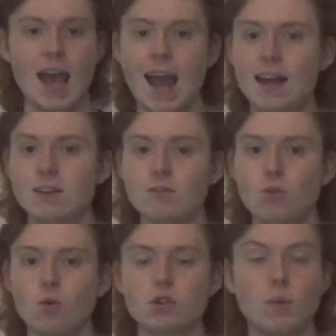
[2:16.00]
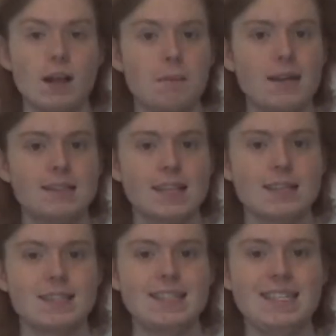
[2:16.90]
And of course, while it makes
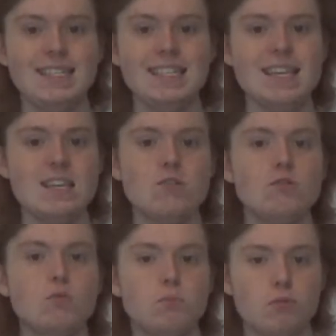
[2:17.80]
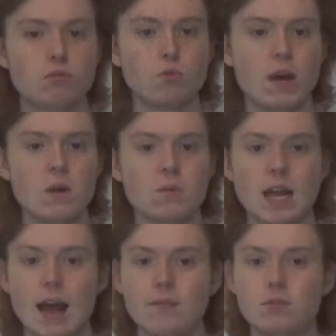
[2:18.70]
sense the DCEU's Bruce Wayne would
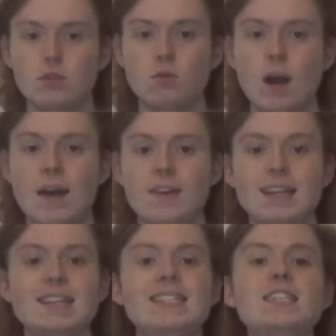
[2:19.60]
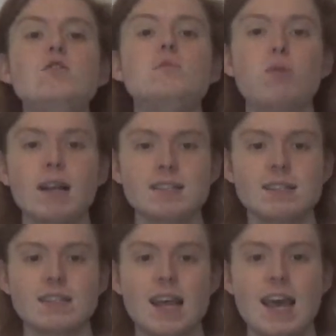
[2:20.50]
have to have a continued
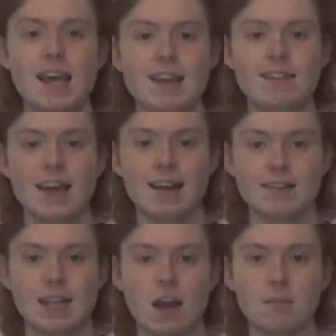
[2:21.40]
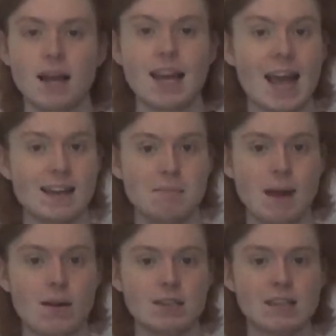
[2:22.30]
presence in that timeline and in
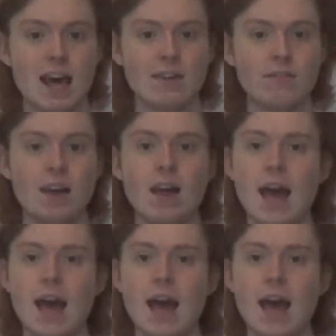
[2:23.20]
Barry's life,